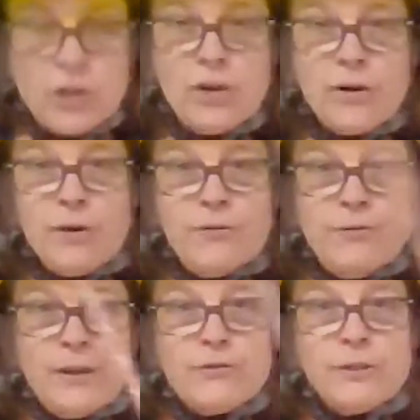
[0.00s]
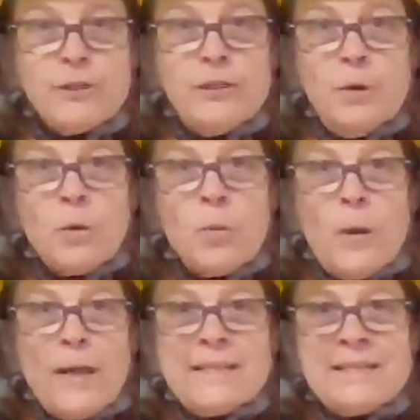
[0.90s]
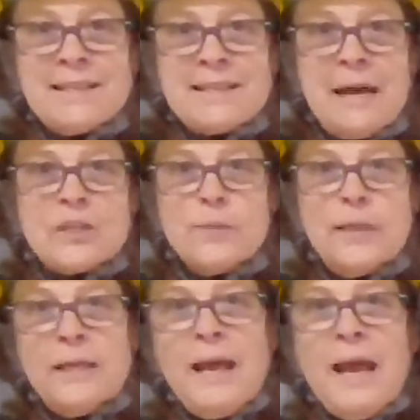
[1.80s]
your ventral or waist attachment,